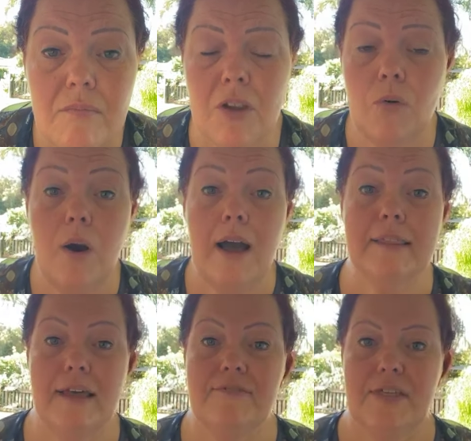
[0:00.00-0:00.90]
Oh, I
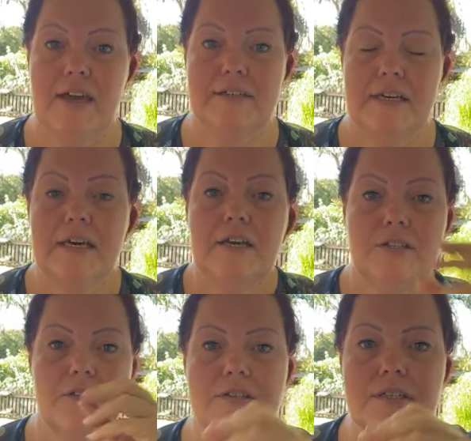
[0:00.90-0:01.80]
love that.
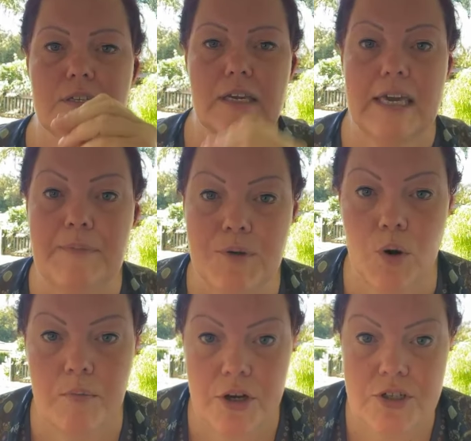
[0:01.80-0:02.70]
So this is a keep your
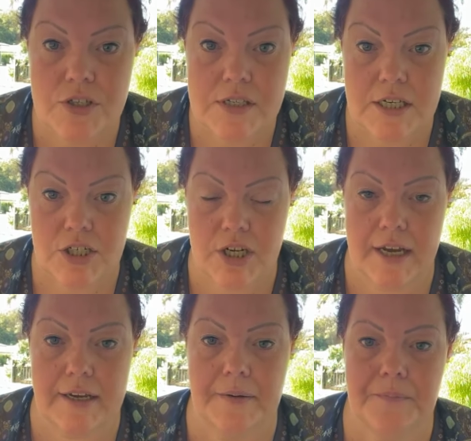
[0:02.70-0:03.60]
emotions in
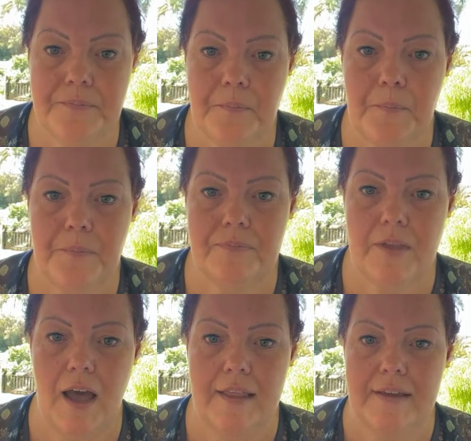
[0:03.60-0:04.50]
check.
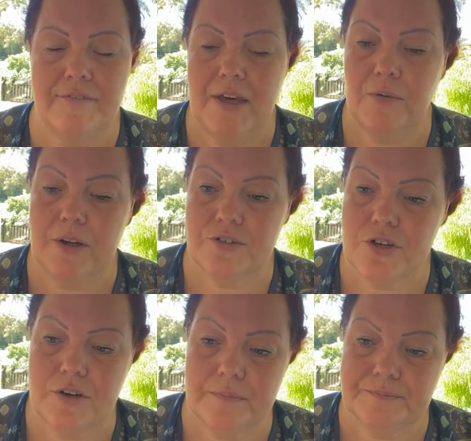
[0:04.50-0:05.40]
I love that one
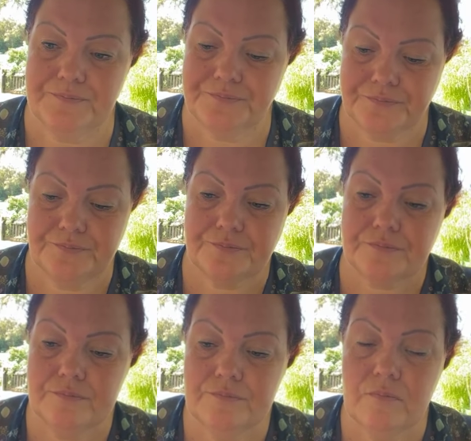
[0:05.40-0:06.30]
too.
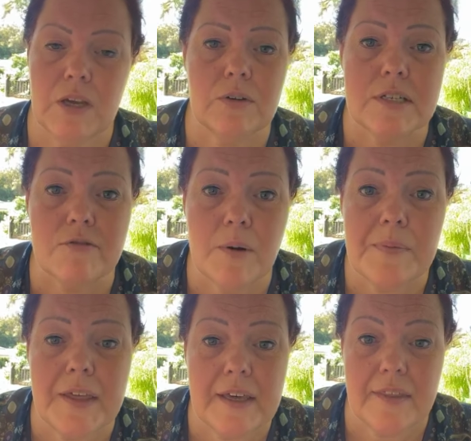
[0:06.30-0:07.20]
What does everyone
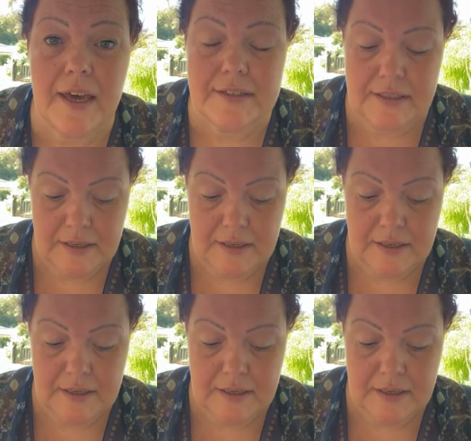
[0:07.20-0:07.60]
think of that?